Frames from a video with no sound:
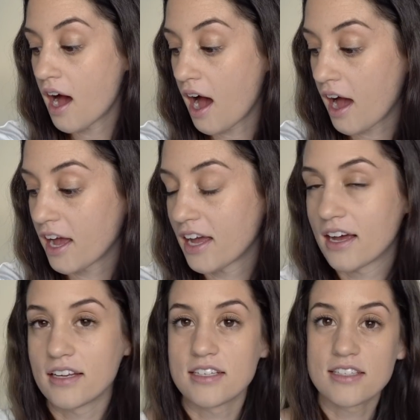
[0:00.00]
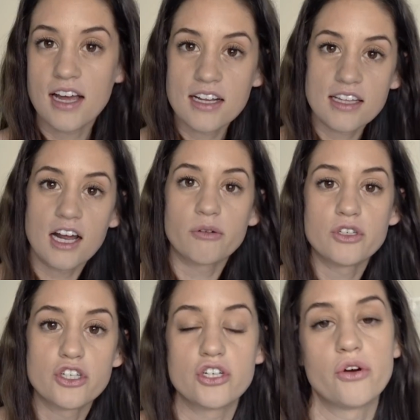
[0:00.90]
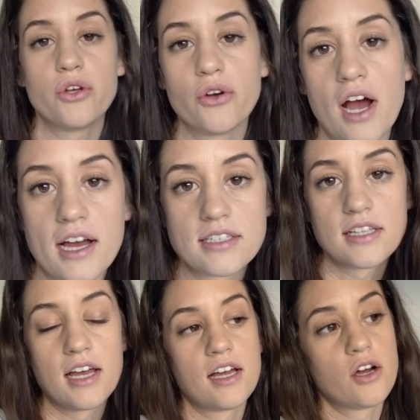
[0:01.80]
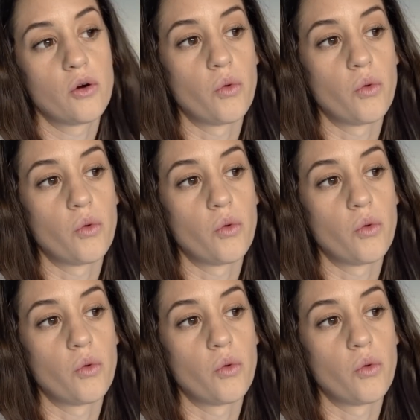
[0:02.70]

I decided that I would show you guys like